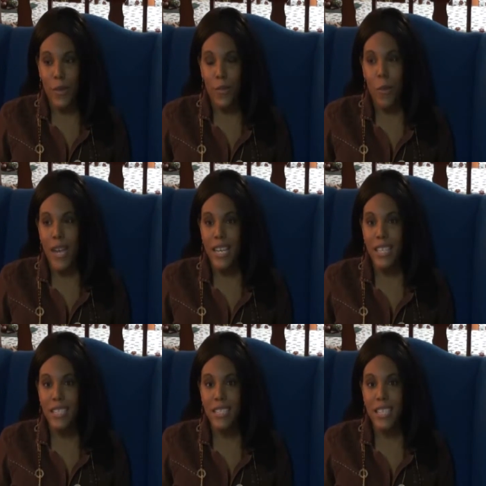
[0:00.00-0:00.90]
With
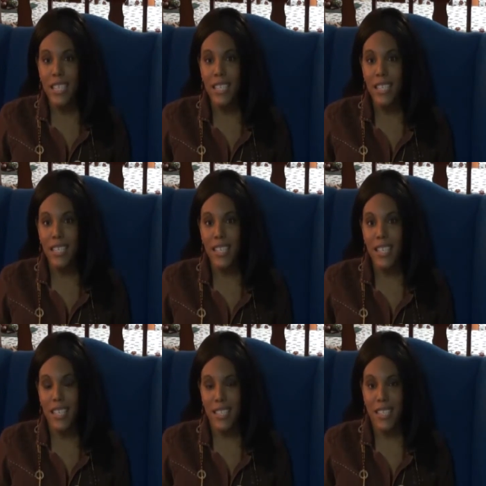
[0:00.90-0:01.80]
weddings,
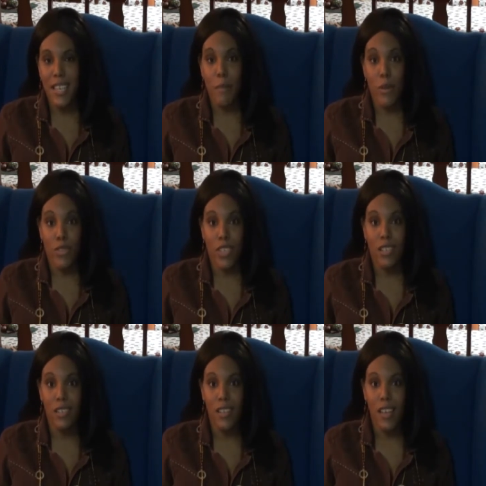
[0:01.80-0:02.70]
it's the
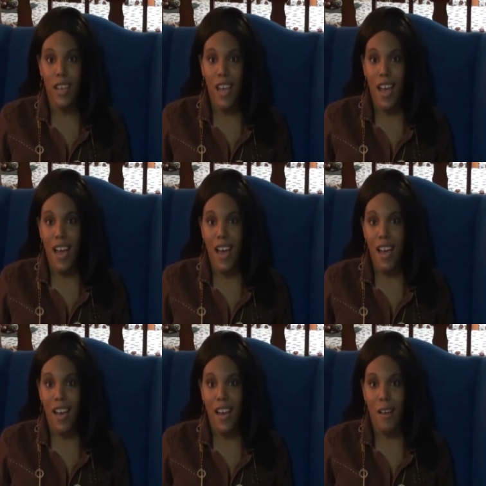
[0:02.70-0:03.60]
emotion.
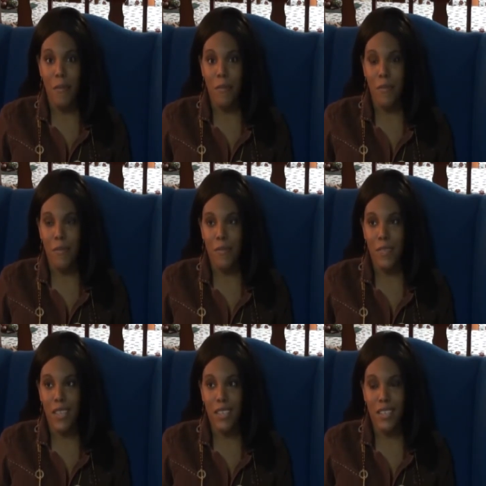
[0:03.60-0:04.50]
Um,
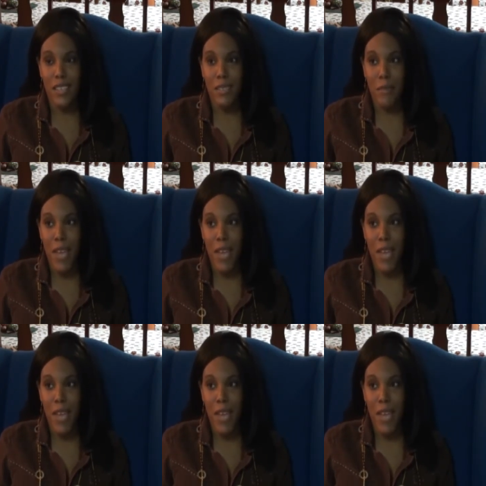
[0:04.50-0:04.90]
to